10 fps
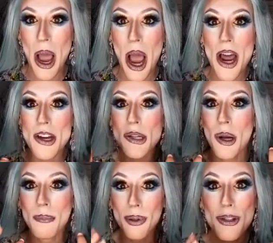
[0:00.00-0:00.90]
under a
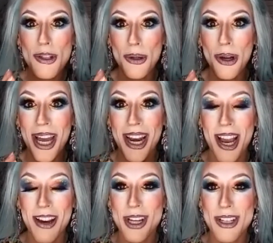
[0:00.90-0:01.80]
bushel, and
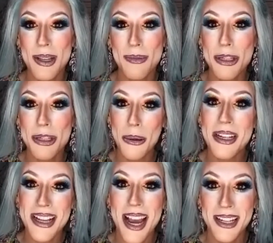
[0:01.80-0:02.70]
I just am so
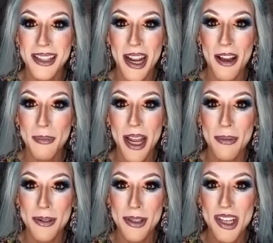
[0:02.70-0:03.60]
excited that I've been
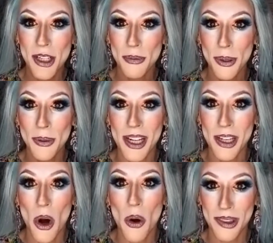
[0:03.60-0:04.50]
able to take root and
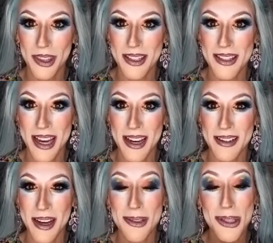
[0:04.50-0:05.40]
go with this. And
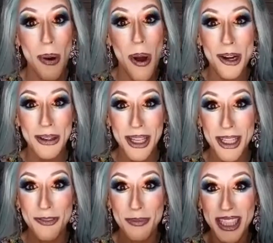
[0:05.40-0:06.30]
I'm so honored that
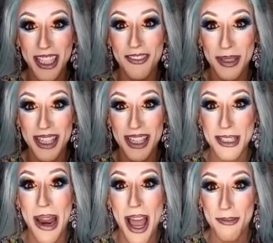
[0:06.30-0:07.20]
you've been giving me this
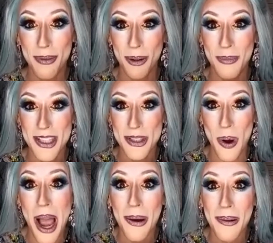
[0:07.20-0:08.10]
platform as
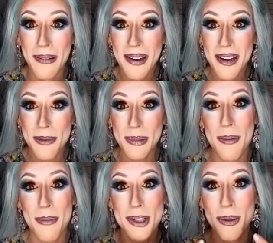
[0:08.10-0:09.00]
well to be
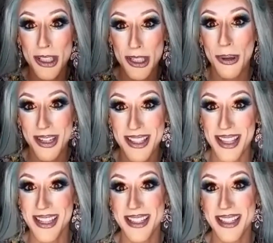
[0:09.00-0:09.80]
able to express this."